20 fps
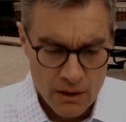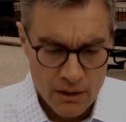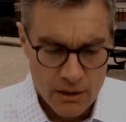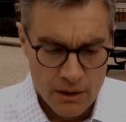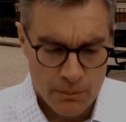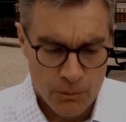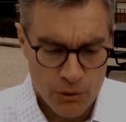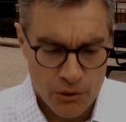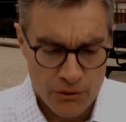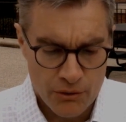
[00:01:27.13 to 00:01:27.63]

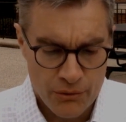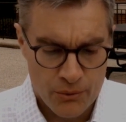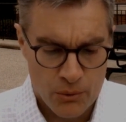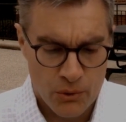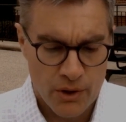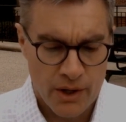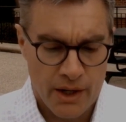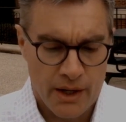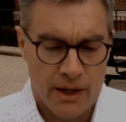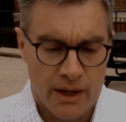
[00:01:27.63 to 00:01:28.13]
Number
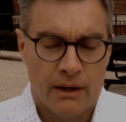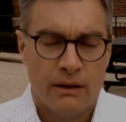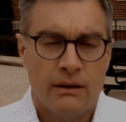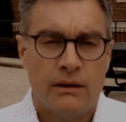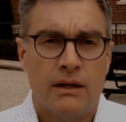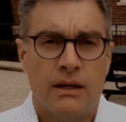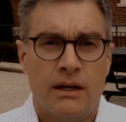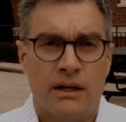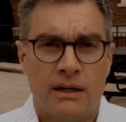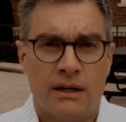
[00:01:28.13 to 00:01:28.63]
three,
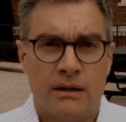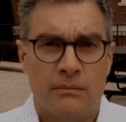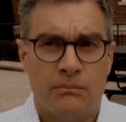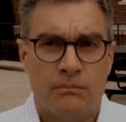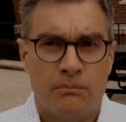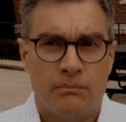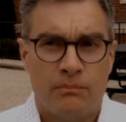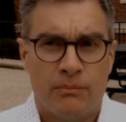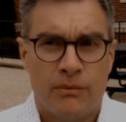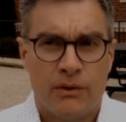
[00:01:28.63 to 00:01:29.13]

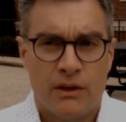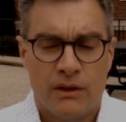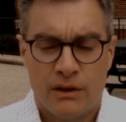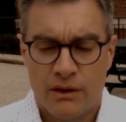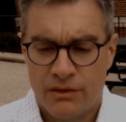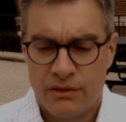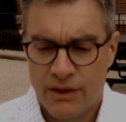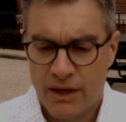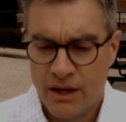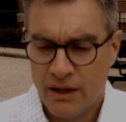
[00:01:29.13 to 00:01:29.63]
the
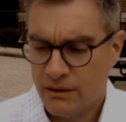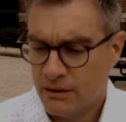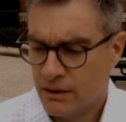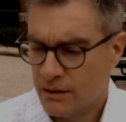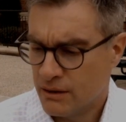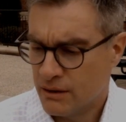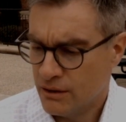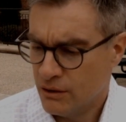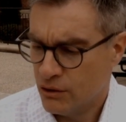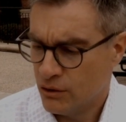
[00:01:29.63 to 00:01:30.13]
thing
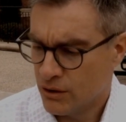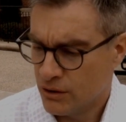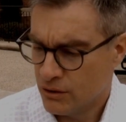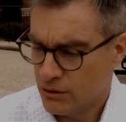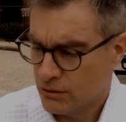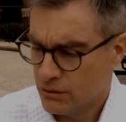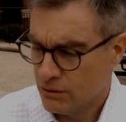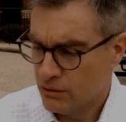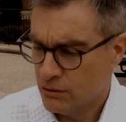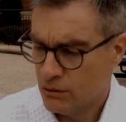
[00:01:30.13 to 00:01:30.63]
that you
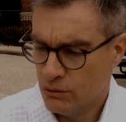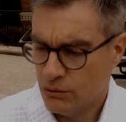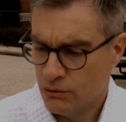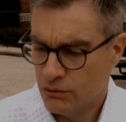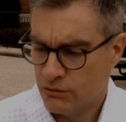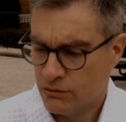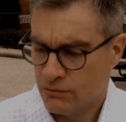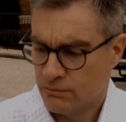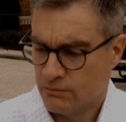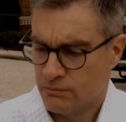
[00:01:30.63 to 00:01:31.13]
can
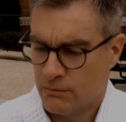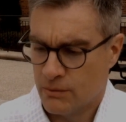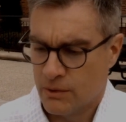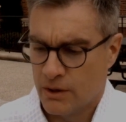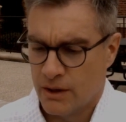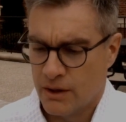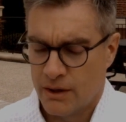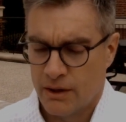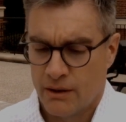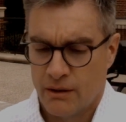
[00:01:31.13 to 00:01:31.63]
use,
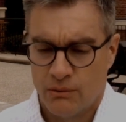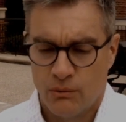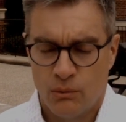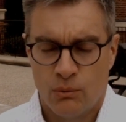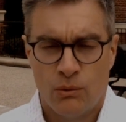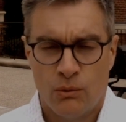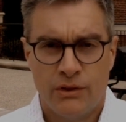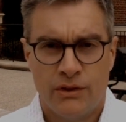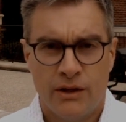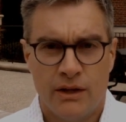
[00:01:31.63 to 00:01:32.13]

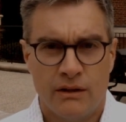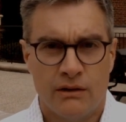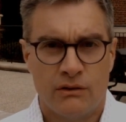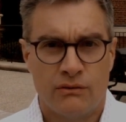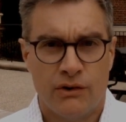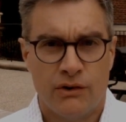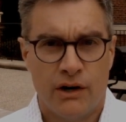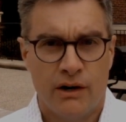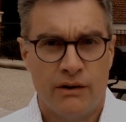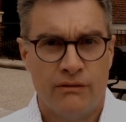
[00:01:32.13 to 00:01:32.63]
one thing that's
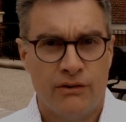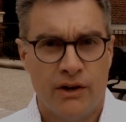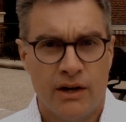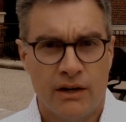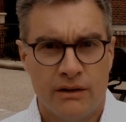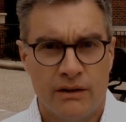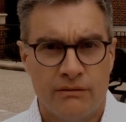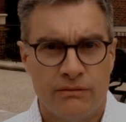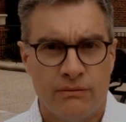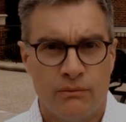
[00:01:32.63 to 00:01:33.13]
very
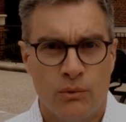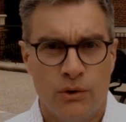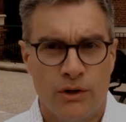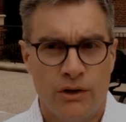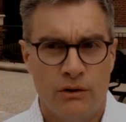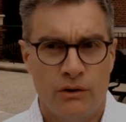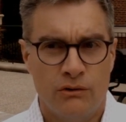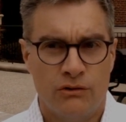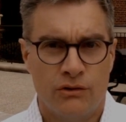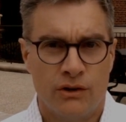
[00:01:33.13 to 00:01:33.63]
effective when
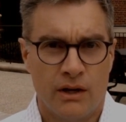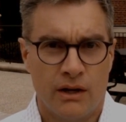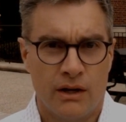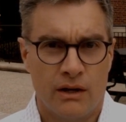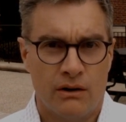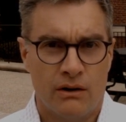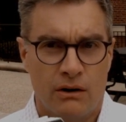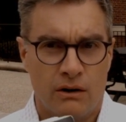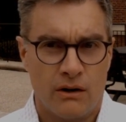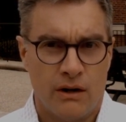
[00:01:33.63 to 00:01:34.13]
using a
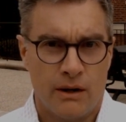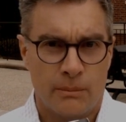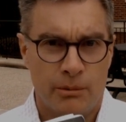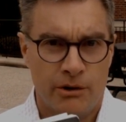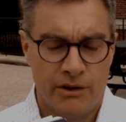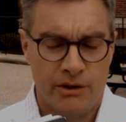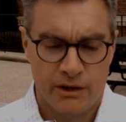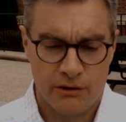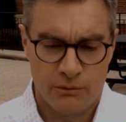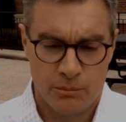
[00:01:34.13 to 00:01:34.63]
hard
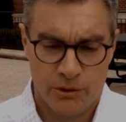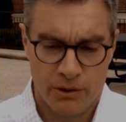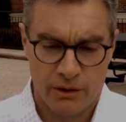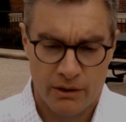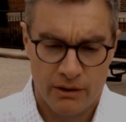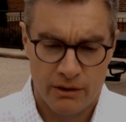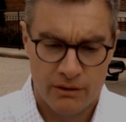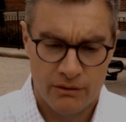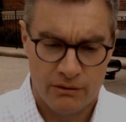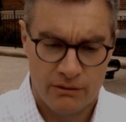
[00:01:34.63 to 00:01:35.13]
copy textbook
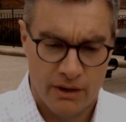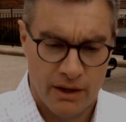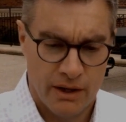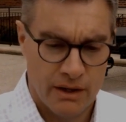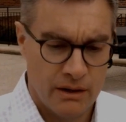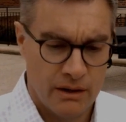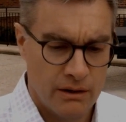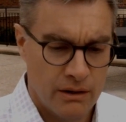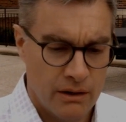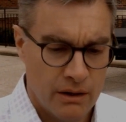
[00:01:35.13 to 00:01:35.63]
is that